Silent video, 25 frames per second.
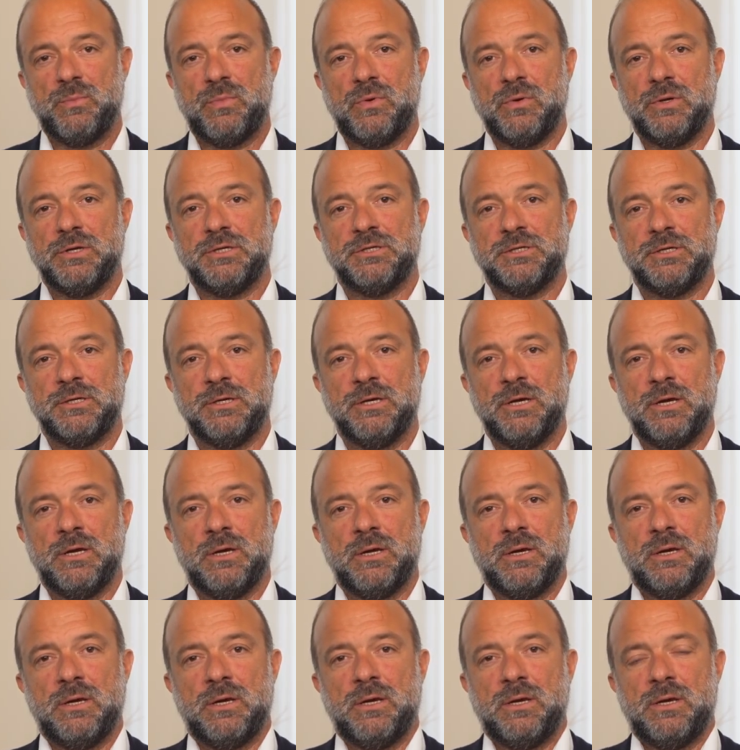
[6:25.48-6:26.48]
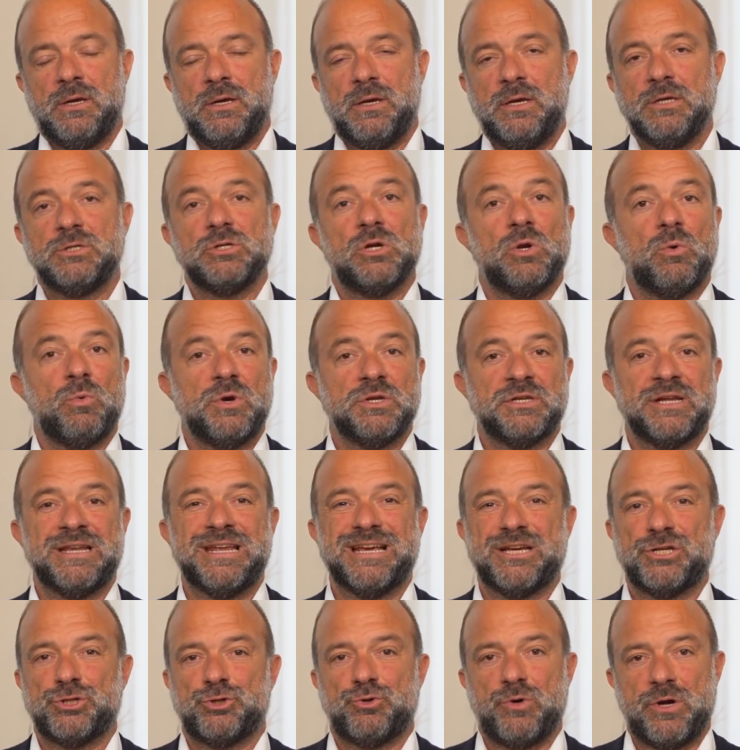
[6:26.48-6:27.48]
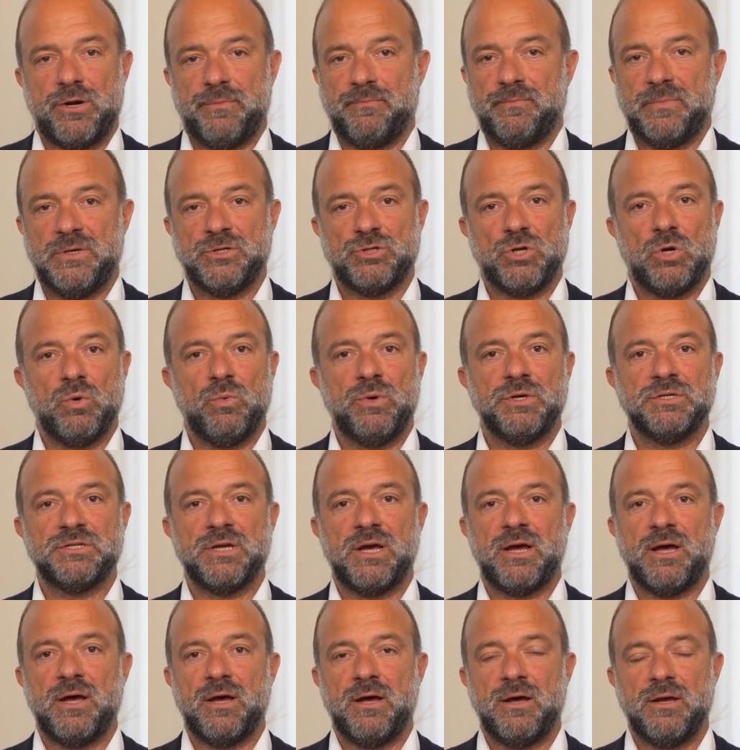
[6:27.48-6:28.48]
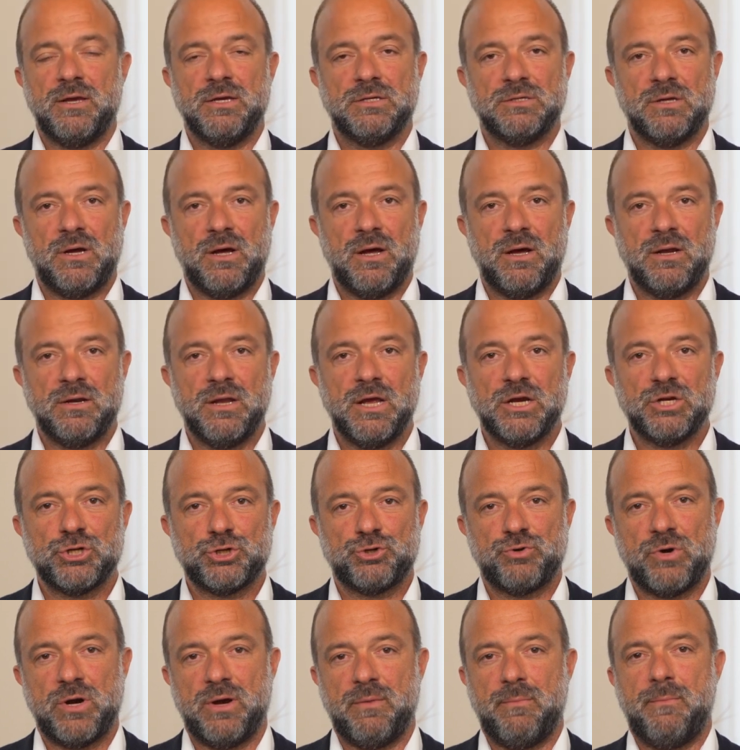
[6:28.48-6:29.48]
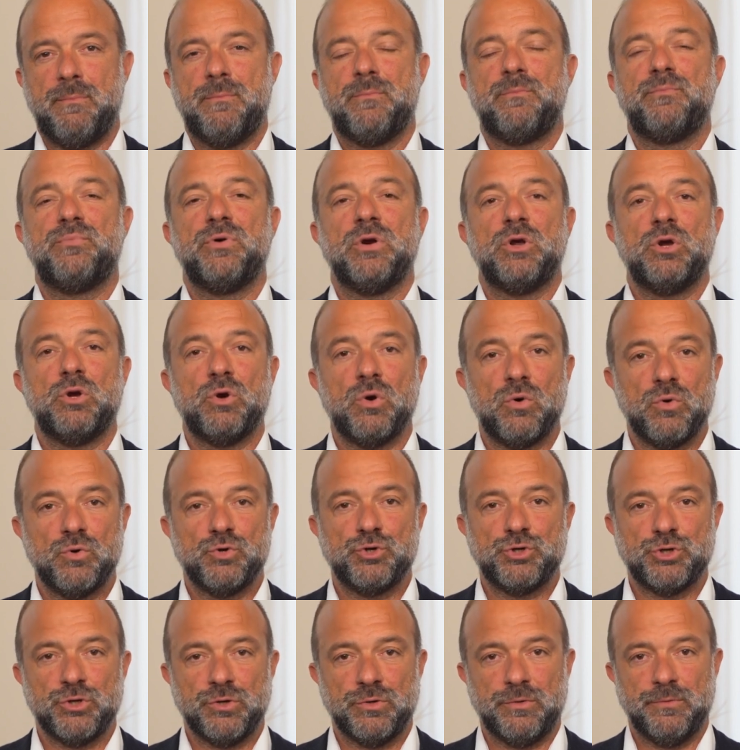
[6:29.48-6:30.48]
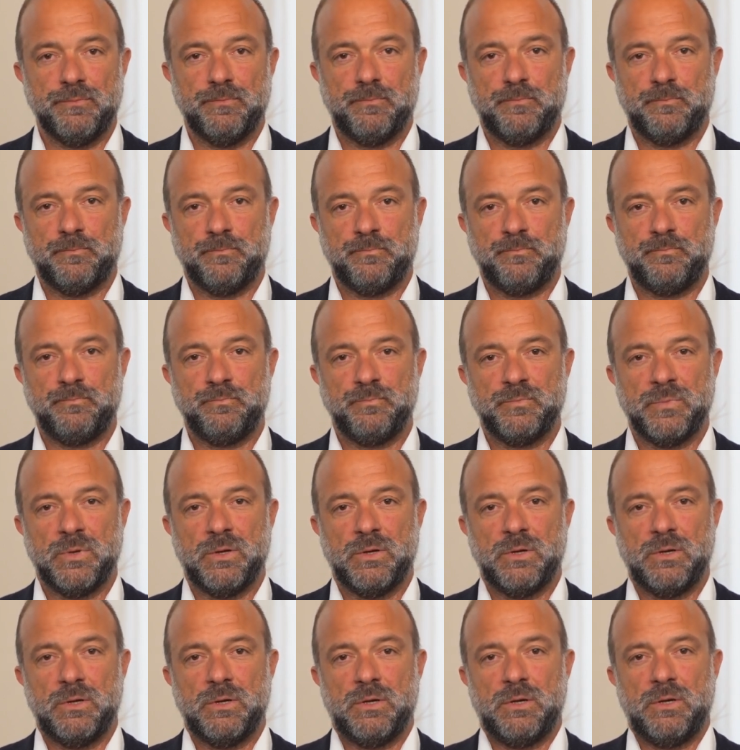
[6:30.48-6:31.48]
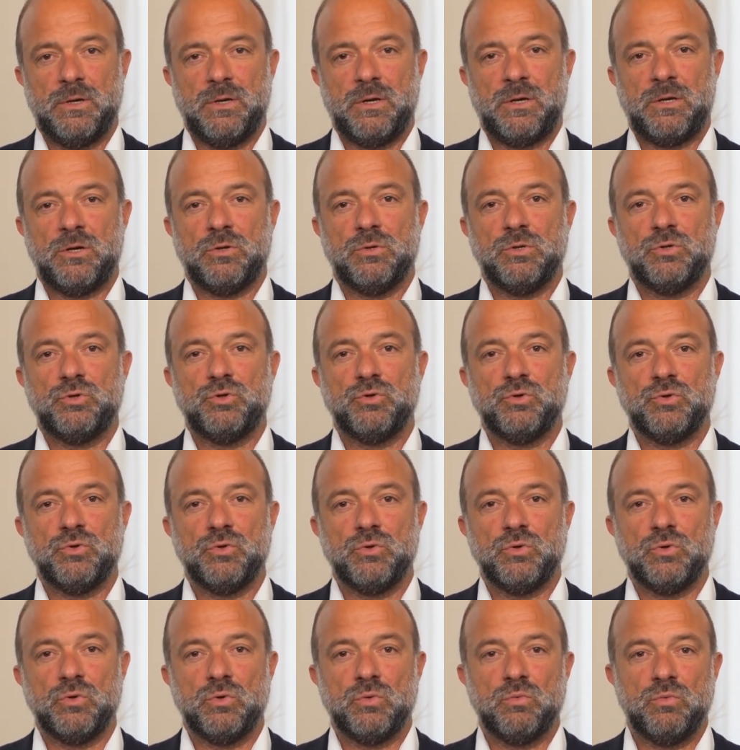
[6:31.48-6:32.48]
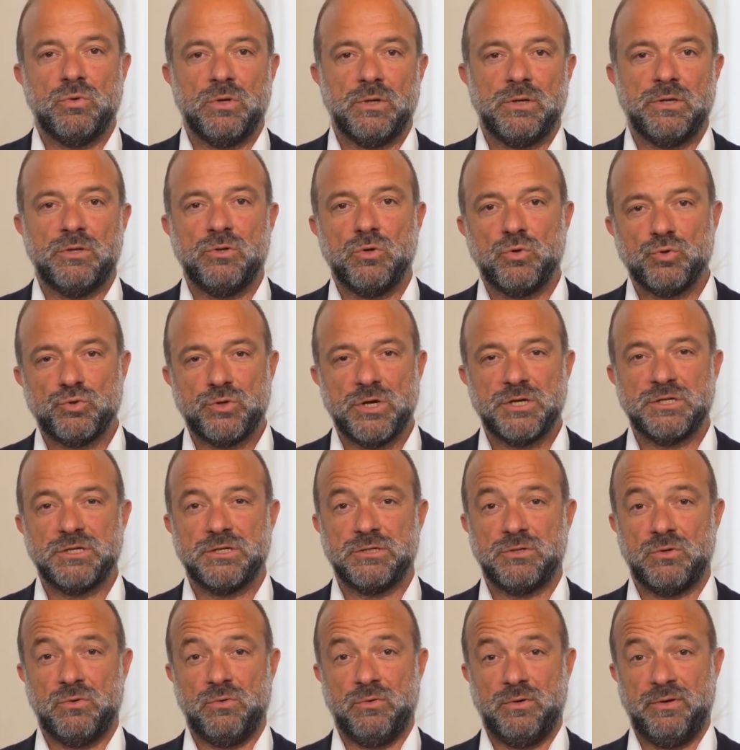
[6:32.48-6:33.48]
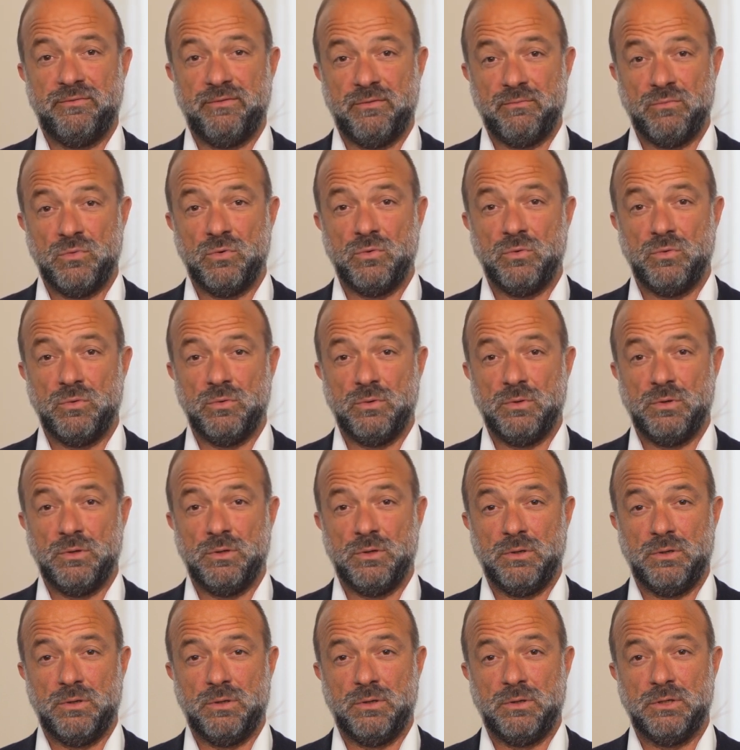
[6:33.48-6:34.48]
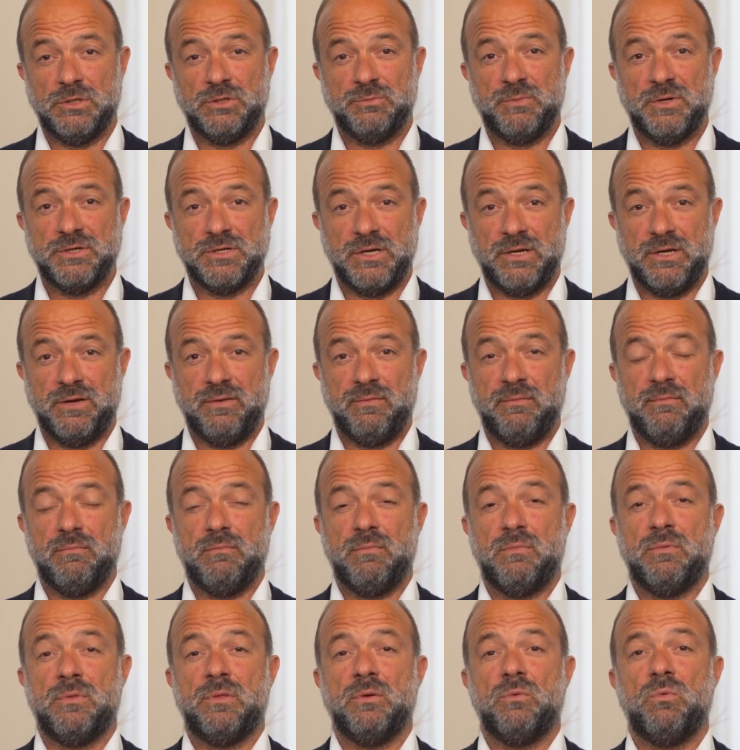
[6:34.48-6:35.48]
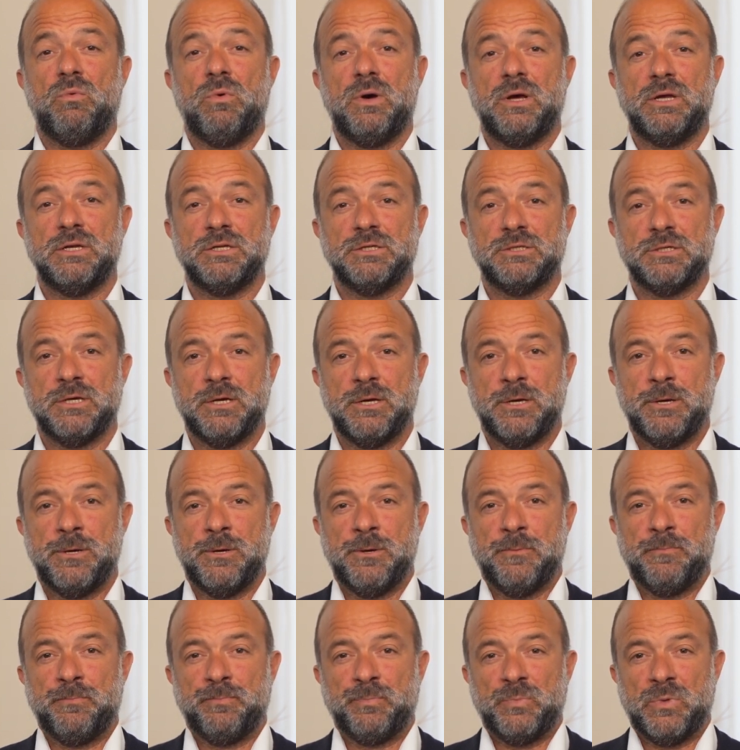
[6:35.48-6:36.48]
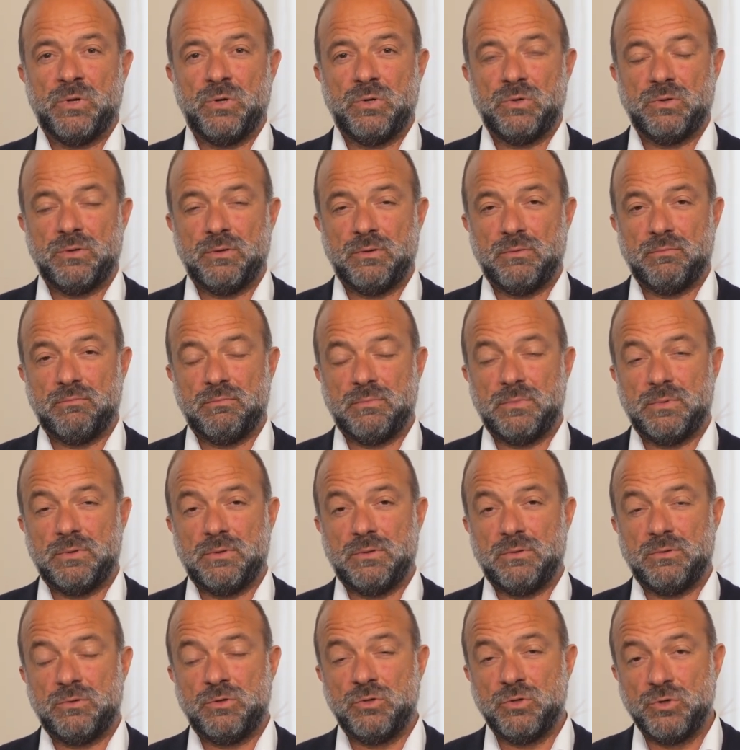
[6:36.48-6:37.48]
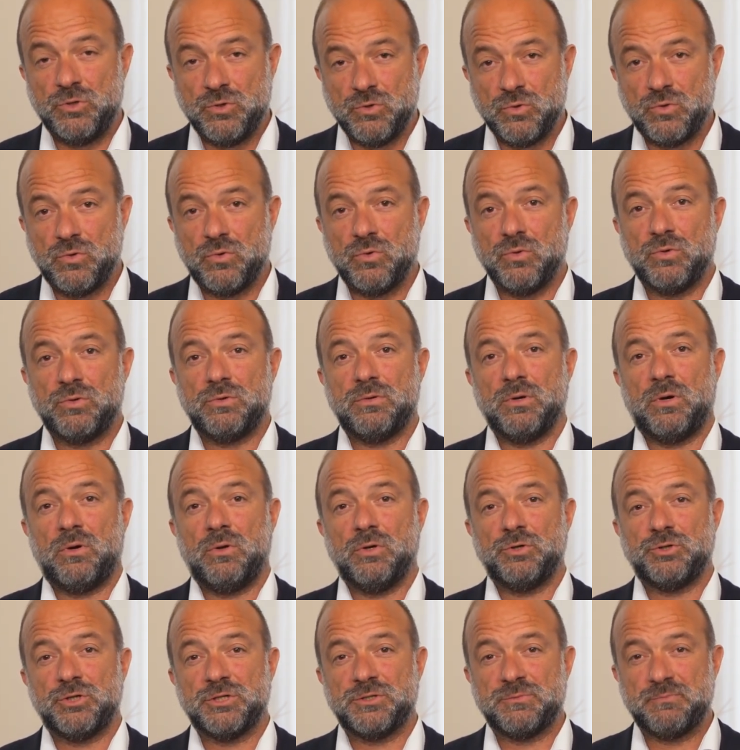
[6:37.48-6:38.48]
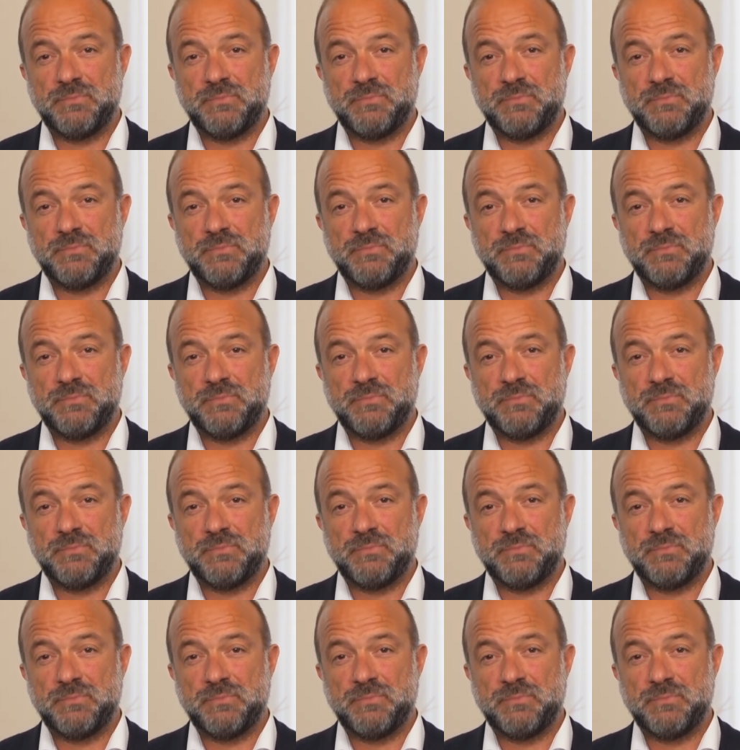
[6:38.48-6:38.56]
policy is always an extra. It's always an extra precaution in order to, well, in those cases or even more, especially in the ones you could also